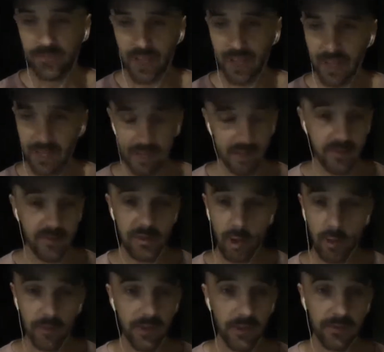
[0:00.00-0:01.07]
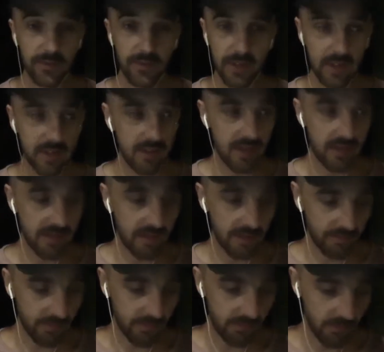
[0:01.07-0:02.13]
it is so different. It's it's
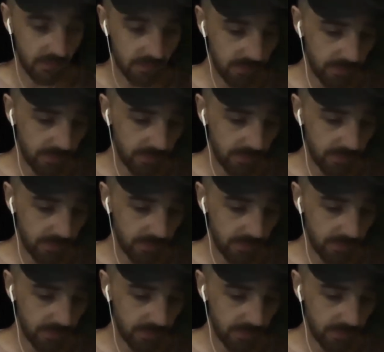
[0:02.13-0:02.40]
different from